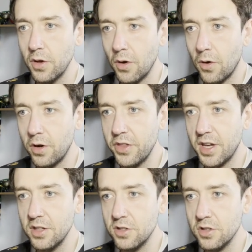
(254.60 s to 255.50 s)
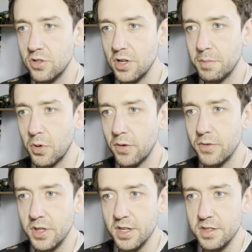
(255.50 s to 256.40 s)
or they can just jump
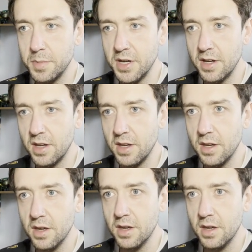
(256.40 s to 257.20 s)
over this spike.